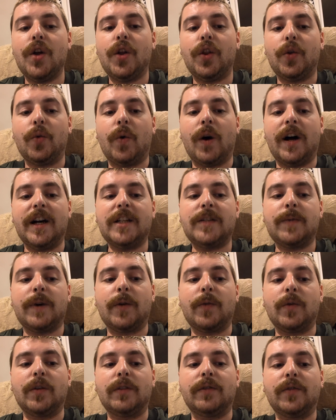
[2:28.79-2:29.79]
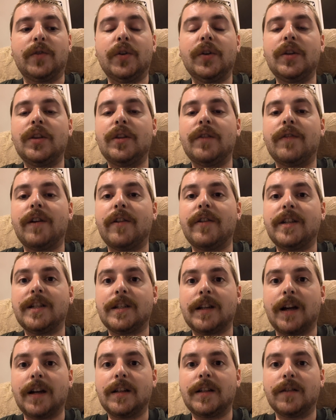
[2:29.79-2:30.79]
the wise man will avoid the very
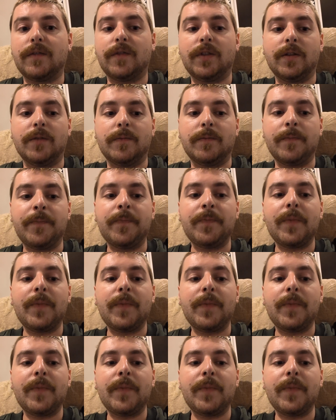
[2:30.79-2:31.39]
sight of them.